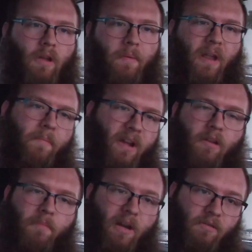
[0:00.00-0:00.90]
I mean, I'm not
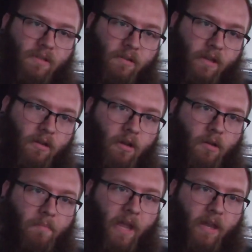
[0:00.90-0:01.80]
gonna mount it like
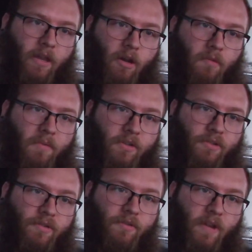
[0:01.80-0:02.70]
back here, but
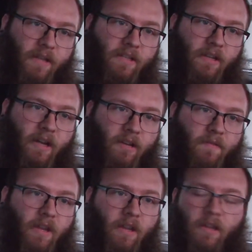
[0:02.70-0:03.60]
just so you guys can kind
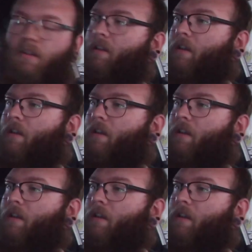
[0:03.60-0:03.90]
of get it.